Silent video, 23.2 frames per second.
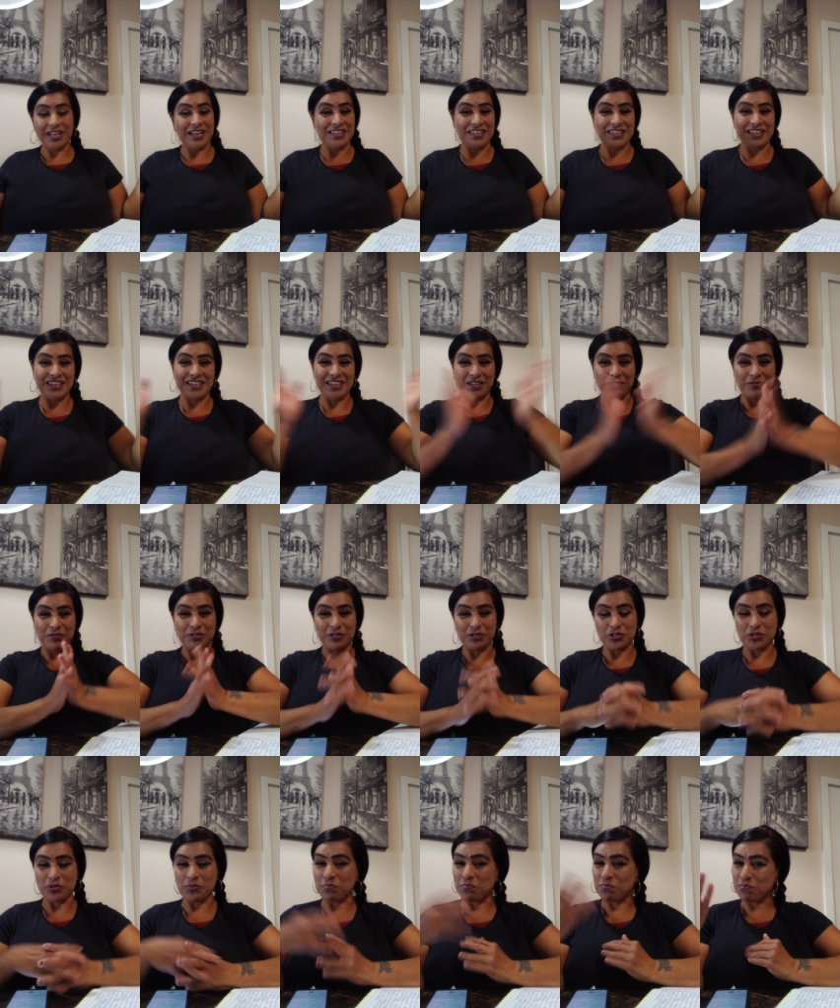And then I will
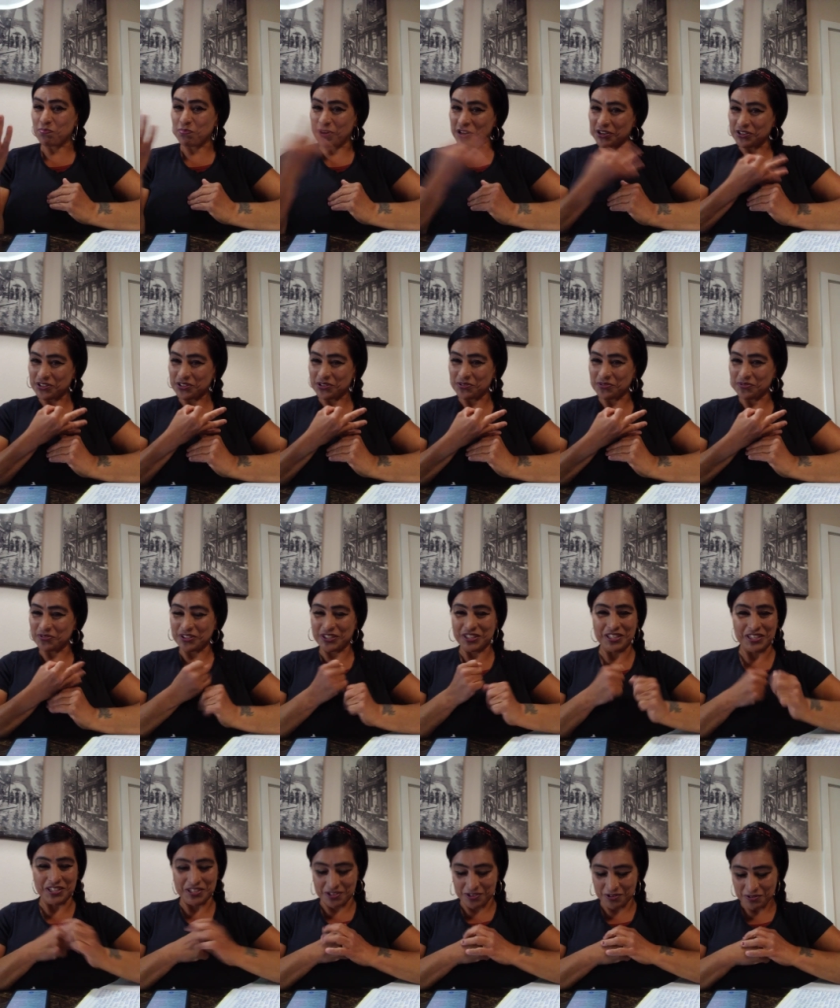do part 3
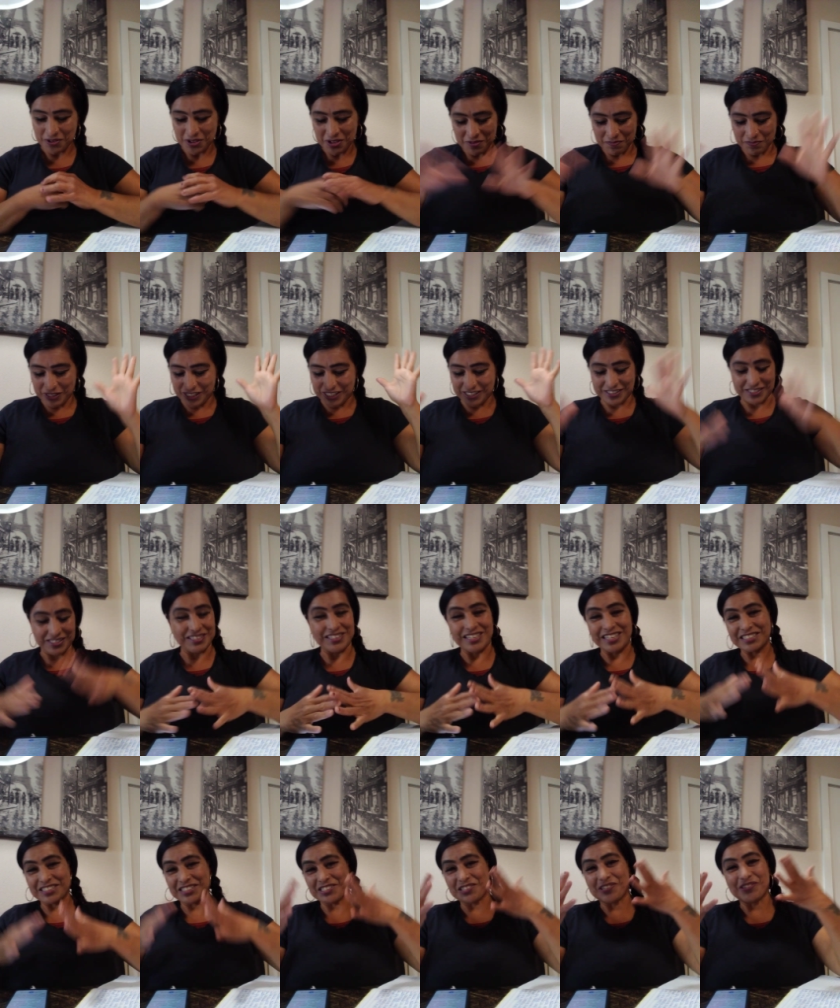video, because the
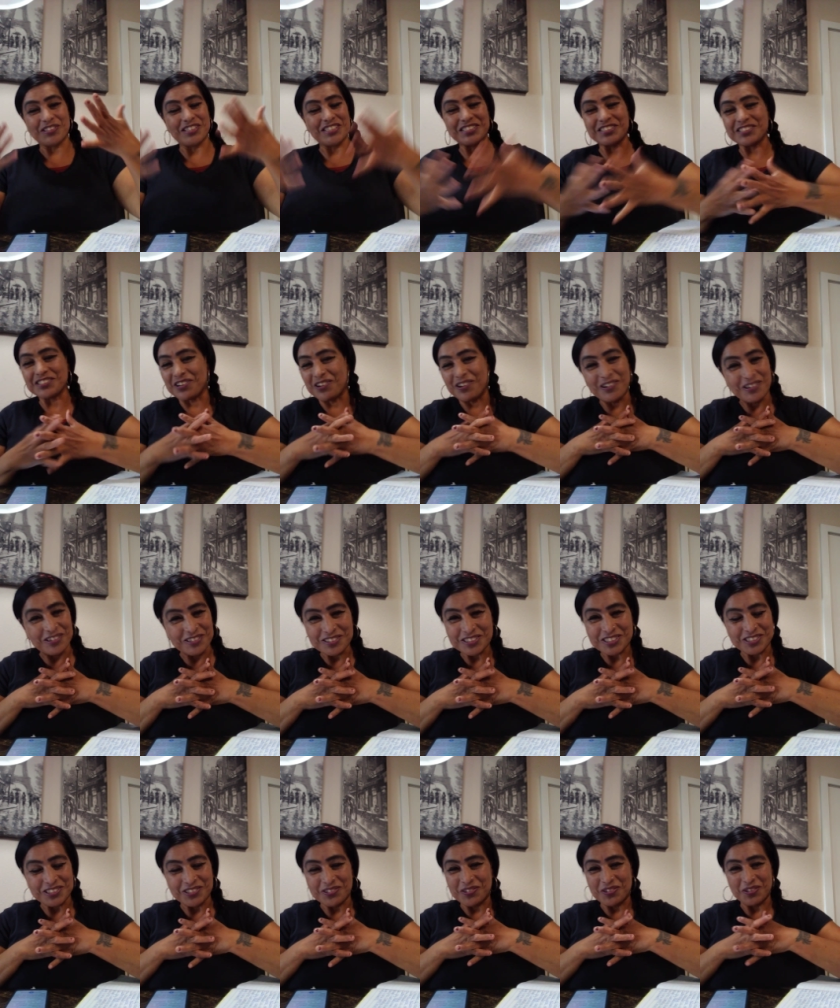next story is
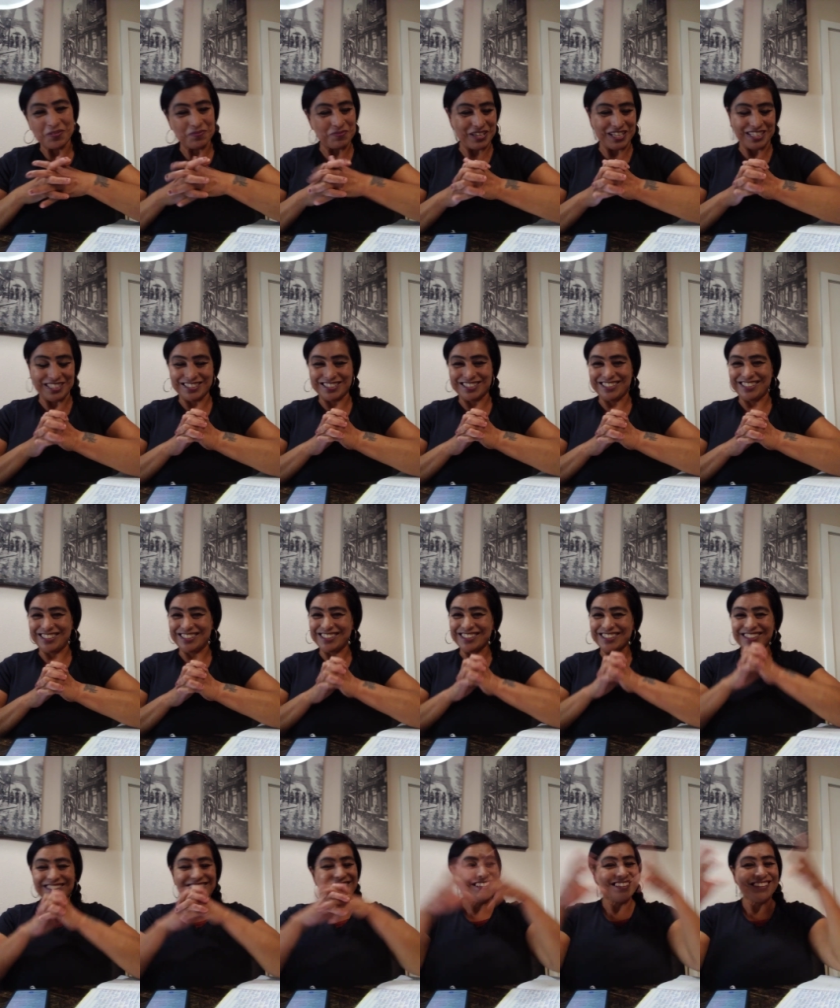also
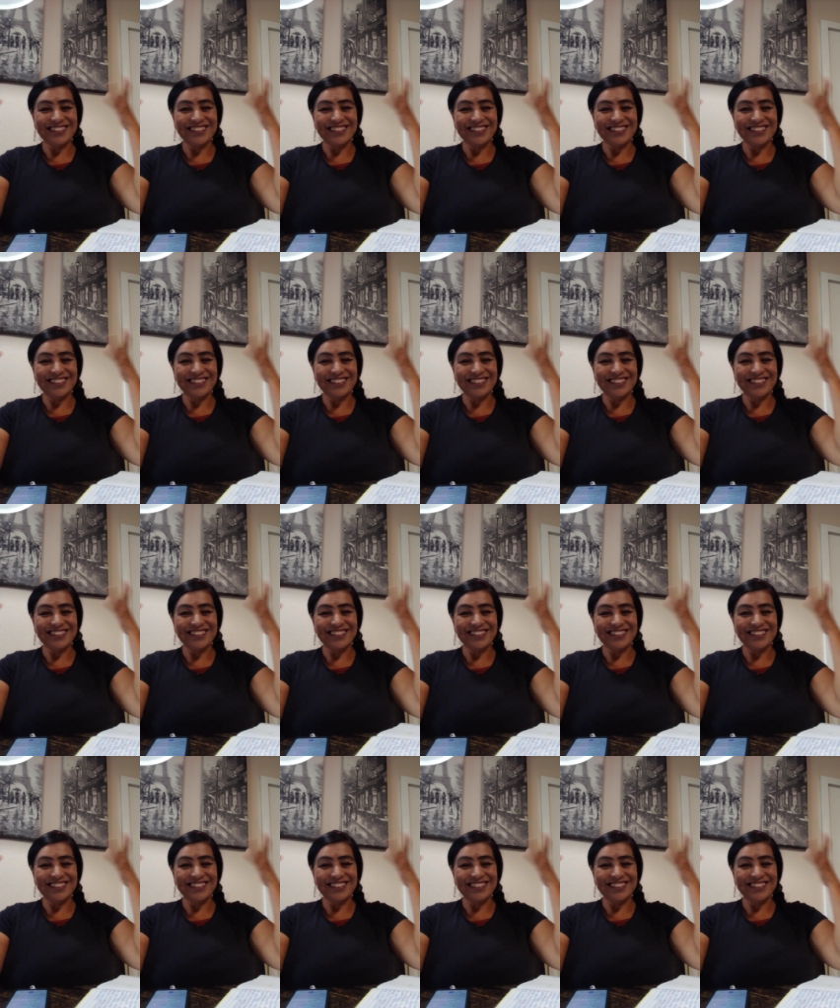amazing.